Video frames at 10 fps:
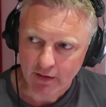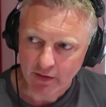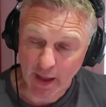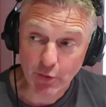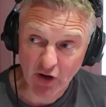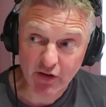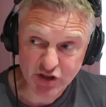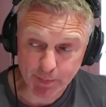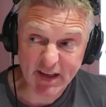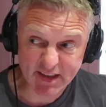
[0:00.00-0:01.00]
They would rather
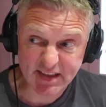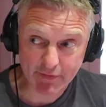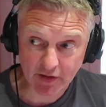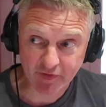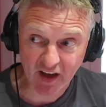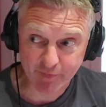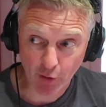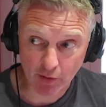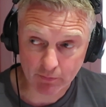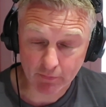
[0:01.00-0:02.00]
spend the
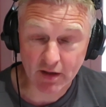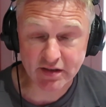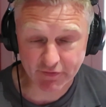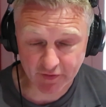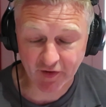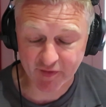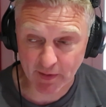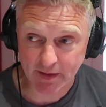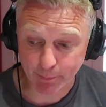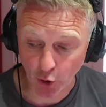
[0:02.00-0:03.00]
£75
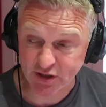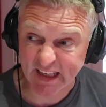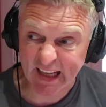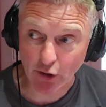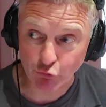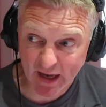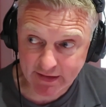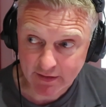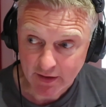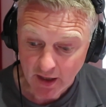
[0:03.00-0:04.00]
million and get it
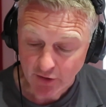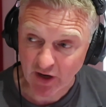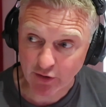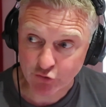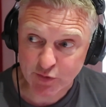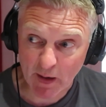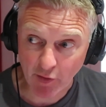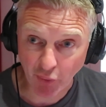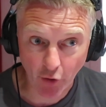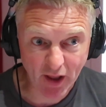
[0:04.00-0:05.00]
right rather than spend
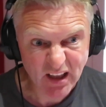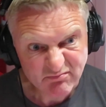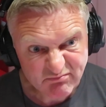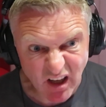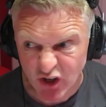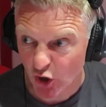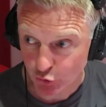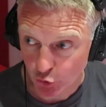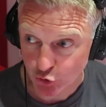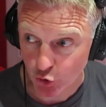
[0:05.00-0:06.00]
30, and they're not
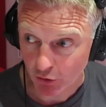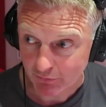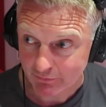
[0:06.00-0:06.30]
too sure.